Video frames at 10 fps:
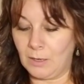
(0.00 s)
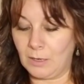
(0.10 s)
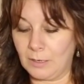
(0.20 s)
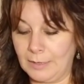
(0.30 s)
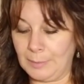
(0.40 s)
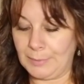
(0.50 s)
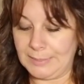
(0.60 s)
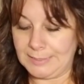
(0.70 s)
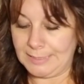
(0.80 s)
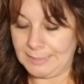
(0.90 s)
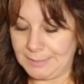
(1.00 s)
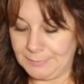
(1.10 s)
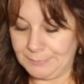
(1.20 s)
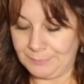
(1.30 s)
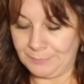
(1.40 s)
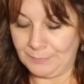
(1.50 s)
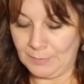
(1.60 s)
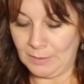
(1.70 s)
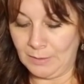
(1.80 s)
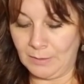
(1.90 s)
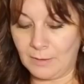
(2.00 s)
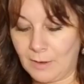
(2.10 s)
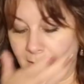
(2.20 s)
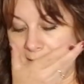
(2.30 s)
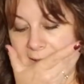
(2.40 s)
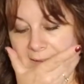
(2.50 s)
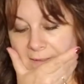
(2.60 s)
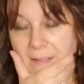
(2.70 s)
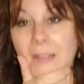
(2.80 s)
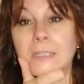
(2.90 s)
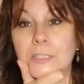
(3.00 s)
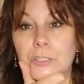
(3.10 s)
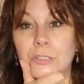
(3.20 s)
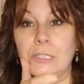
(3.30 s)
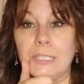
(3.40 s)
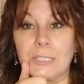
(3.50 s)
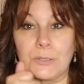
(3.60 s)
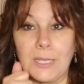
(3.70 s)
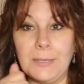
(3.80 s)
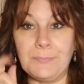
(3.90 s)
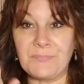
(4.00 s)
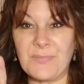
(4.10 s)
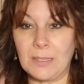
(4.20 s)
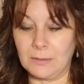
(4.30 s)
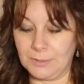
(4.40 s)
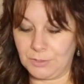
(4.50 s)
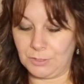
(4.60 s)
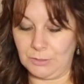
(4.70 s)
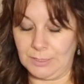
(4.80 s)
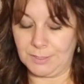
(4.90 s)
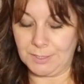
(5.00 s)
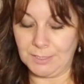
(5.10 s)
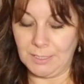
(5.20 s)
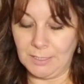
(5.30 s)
All right, Pisces. All right, let's do this, okay? Let's do this.